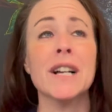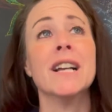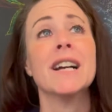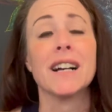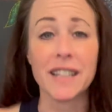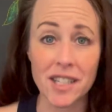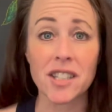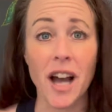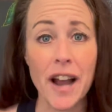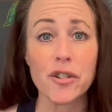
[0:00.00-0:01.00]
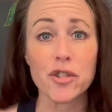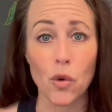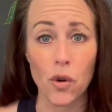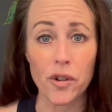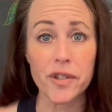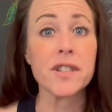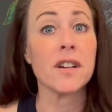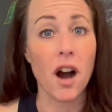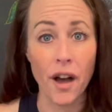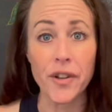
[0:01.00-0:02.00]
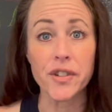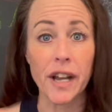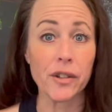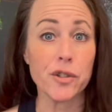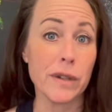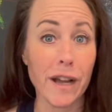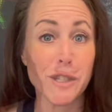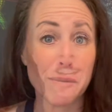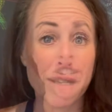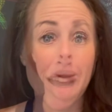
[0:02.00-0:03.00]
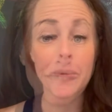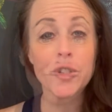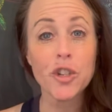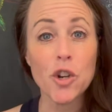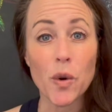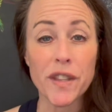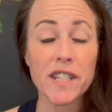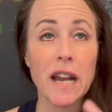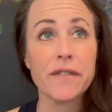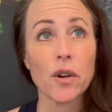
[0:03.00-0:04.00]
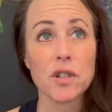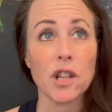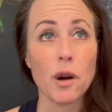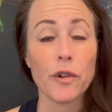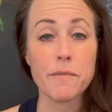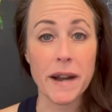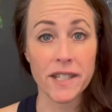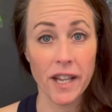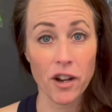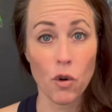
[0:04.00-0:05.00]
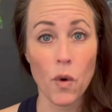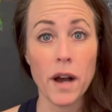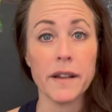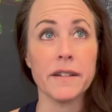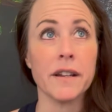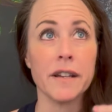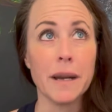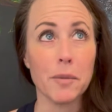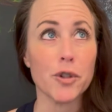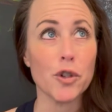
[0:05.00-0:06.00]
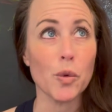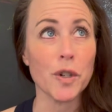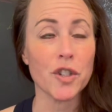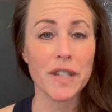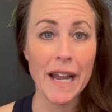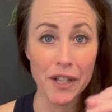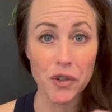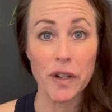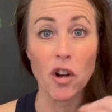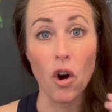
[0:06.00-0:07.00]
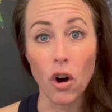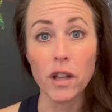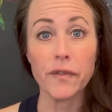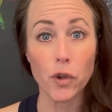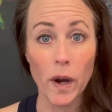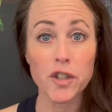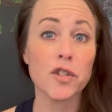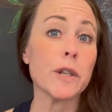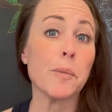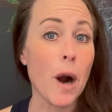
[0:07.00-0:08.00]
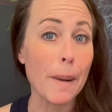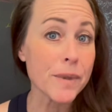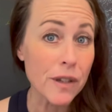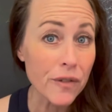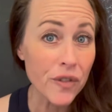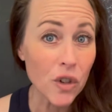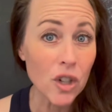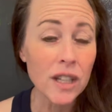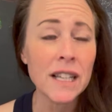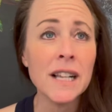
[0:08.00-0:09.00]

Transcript: elicit the higher scores on their Cycle 2 CalTPA. Number 2, and this kind of goes along with my Cycle 1 number 2, which is answering all of the questions and prompts in full.